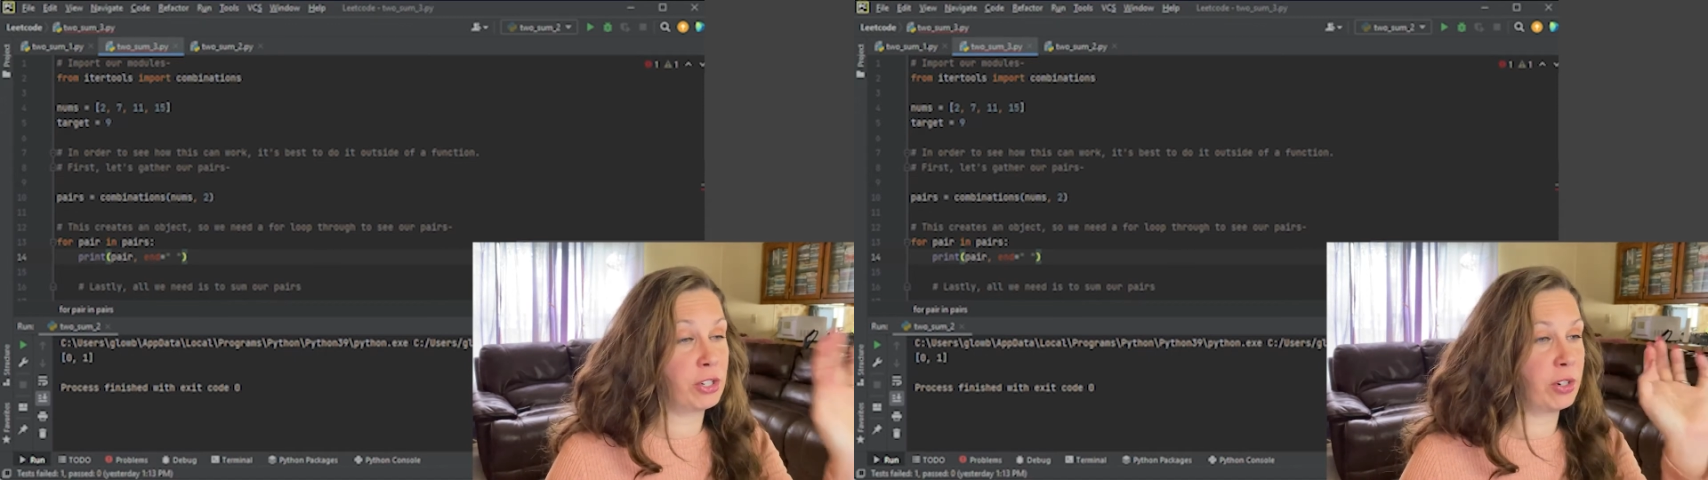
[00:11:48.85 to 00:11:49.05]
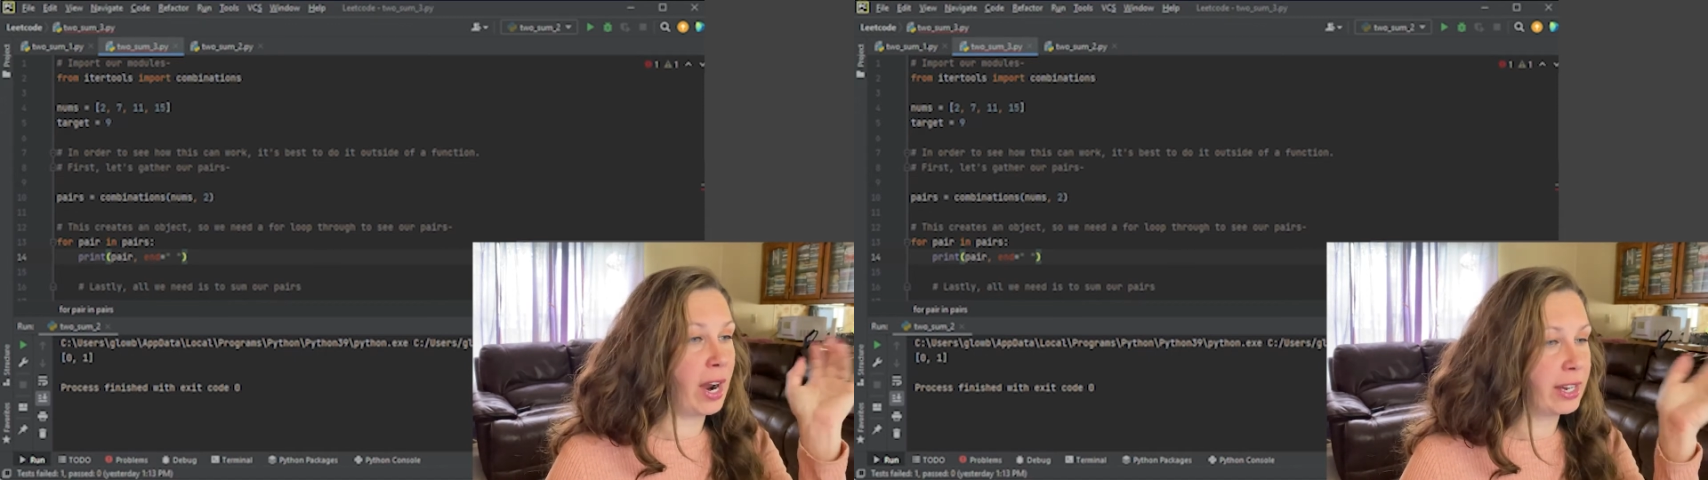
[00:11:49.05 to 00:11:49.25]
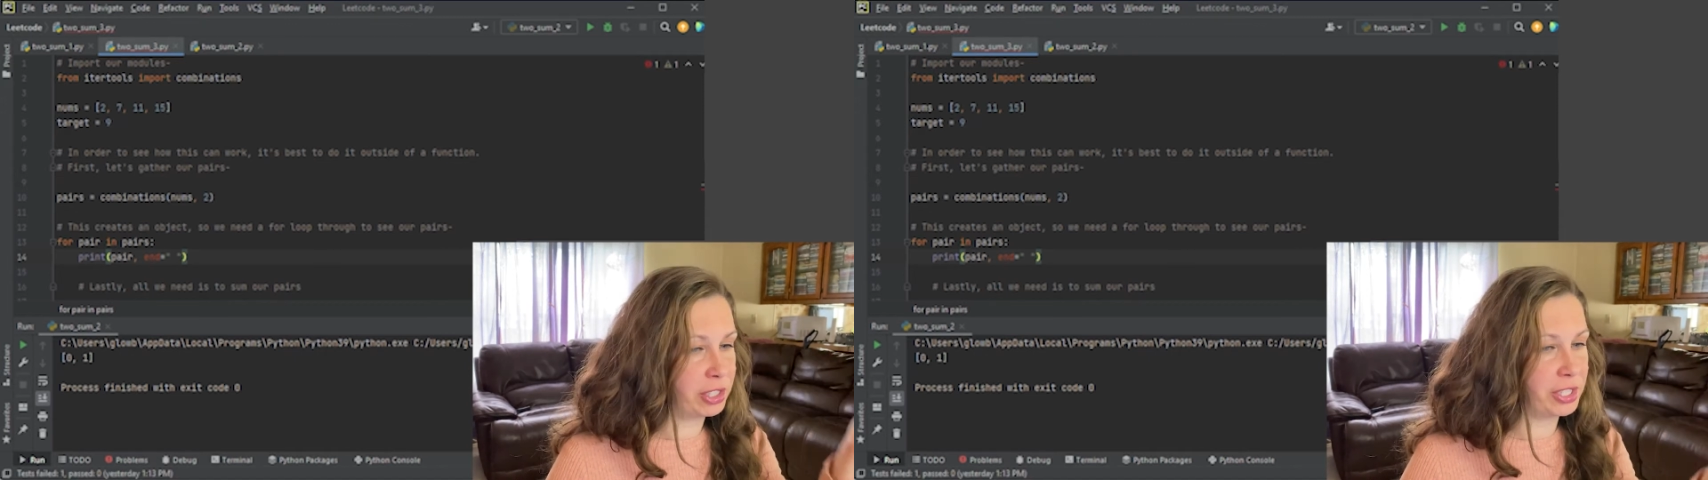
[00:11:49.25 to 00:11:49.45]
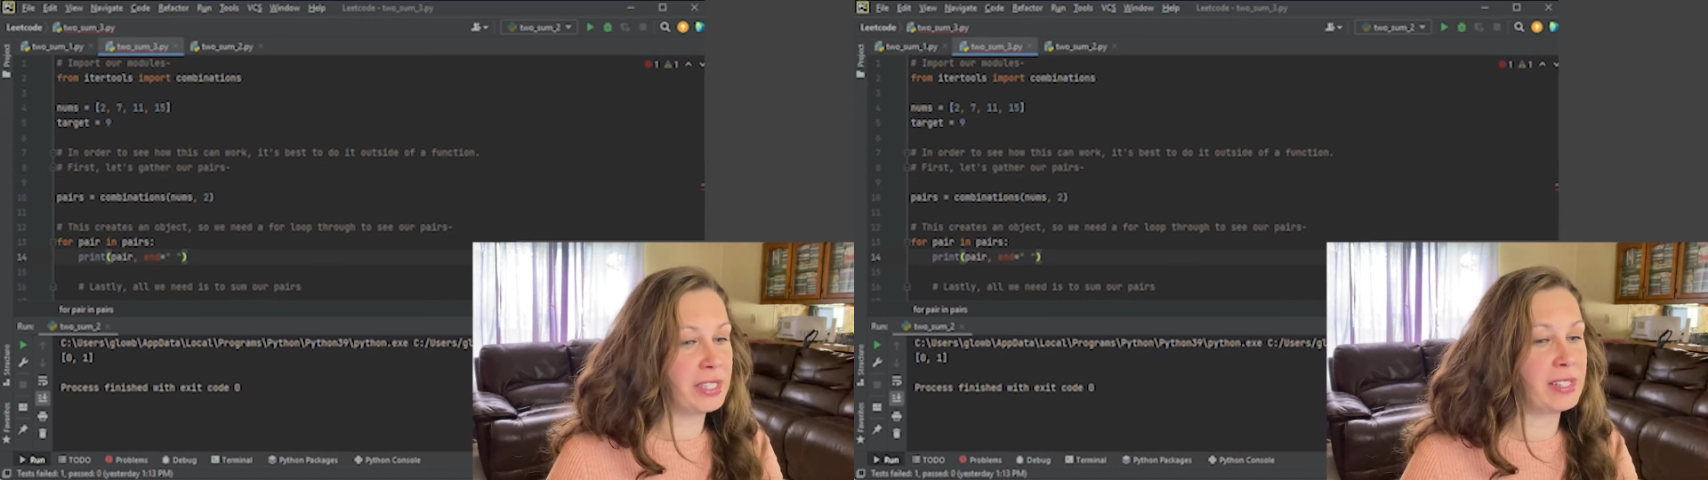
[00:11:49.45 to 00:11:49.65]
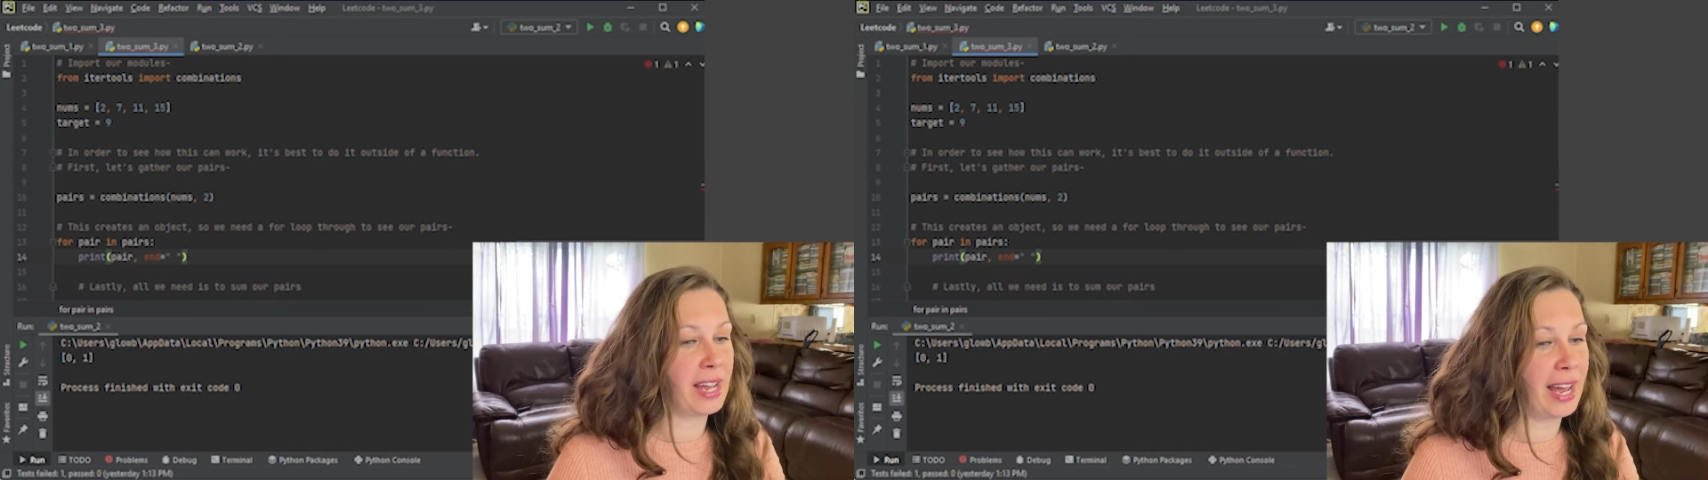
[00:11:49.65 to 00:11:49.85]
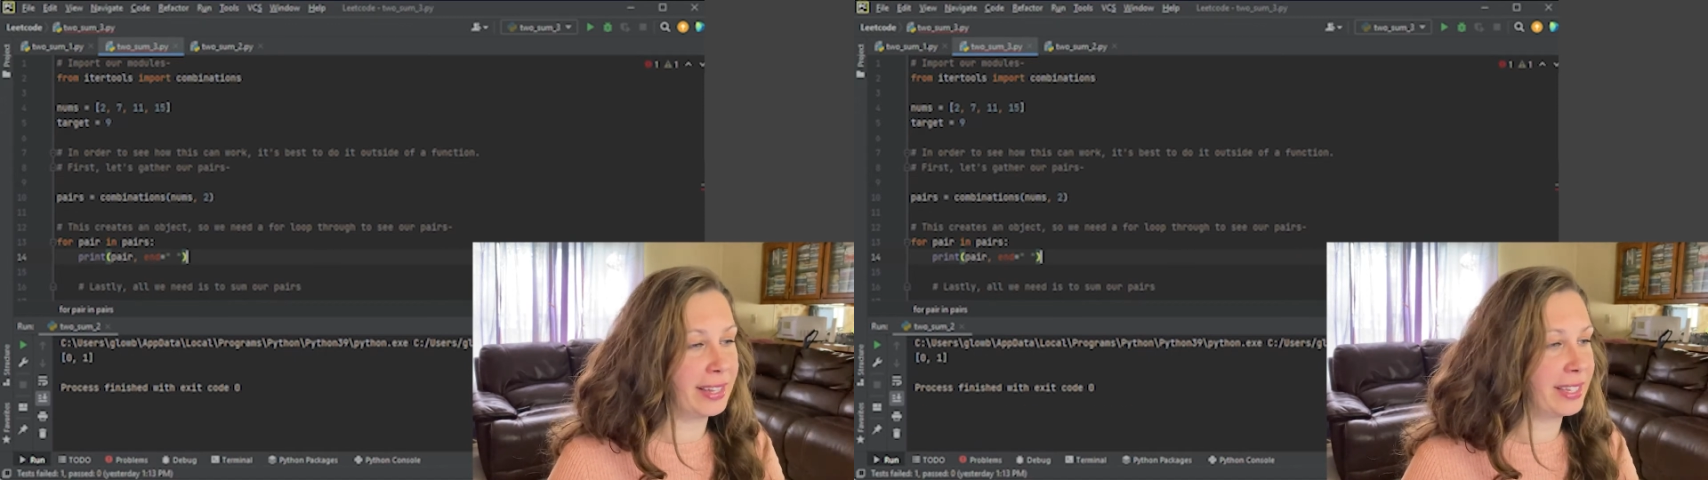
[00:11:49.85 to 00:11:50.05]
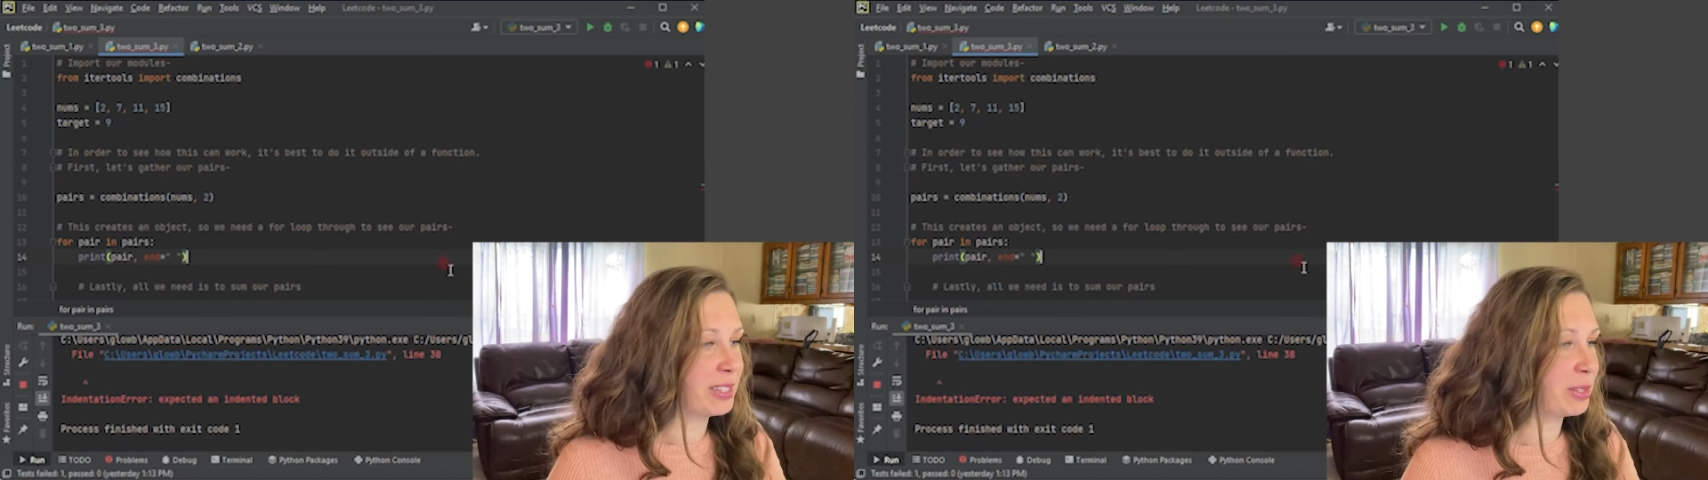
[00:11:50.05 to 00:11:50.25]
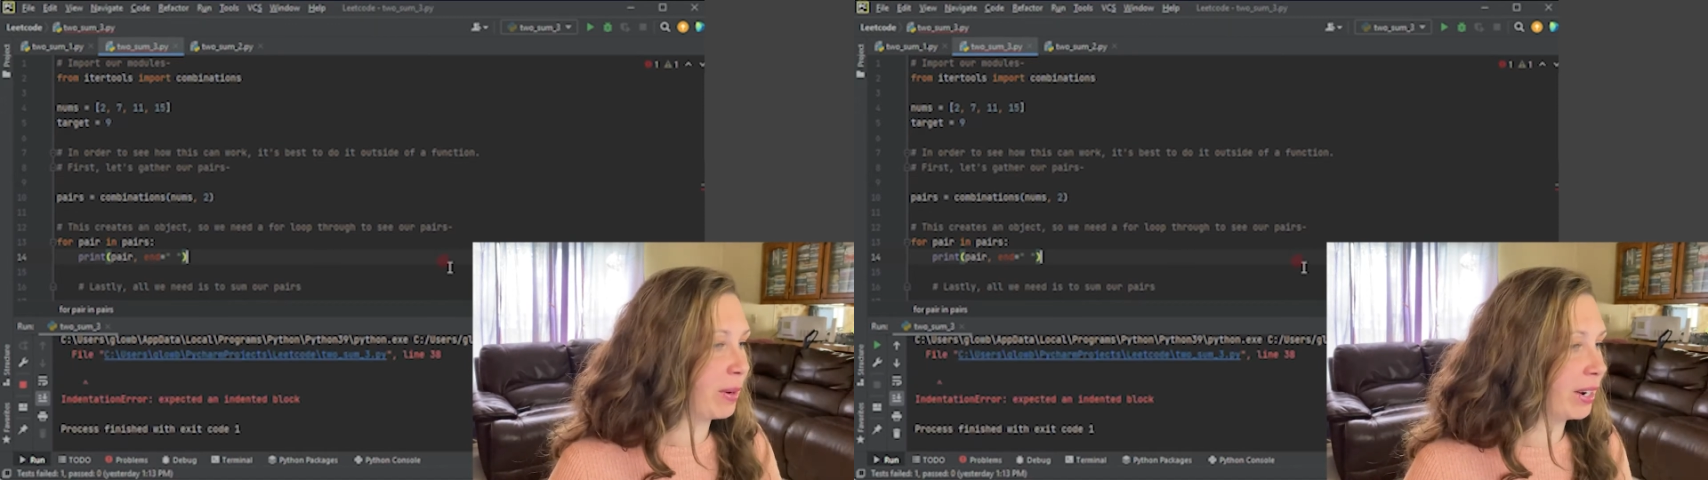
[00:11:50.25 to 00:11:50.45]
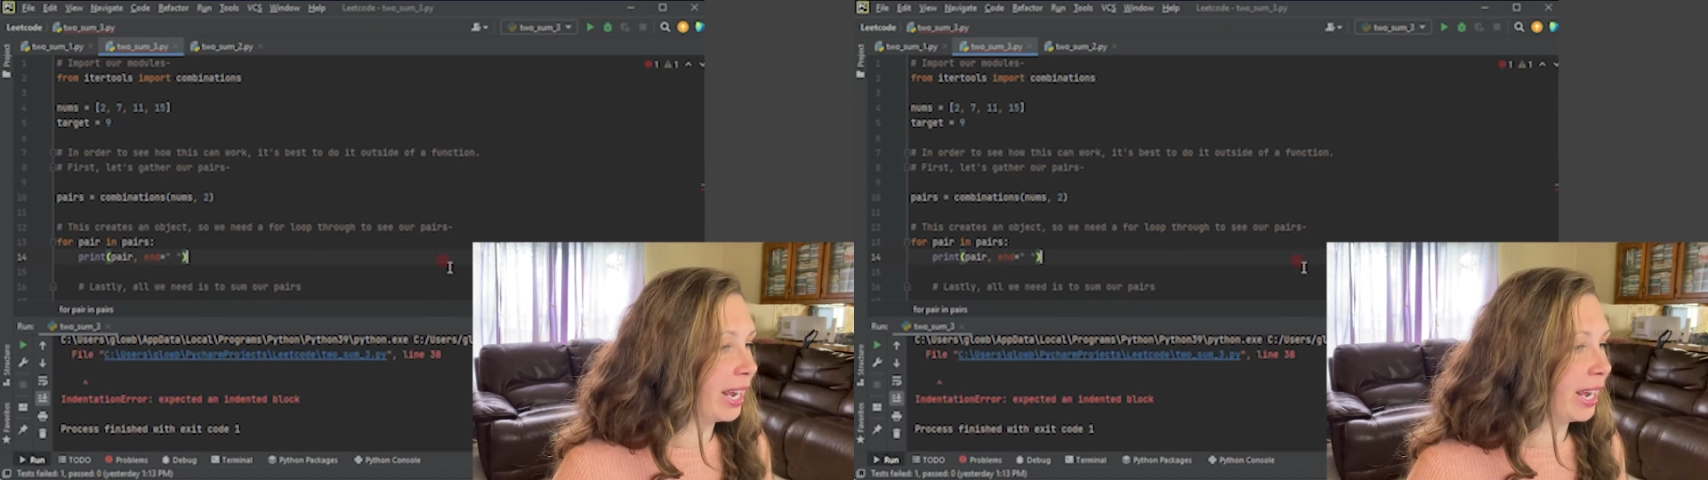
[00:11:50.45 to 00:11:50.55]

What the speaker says: directions on this one,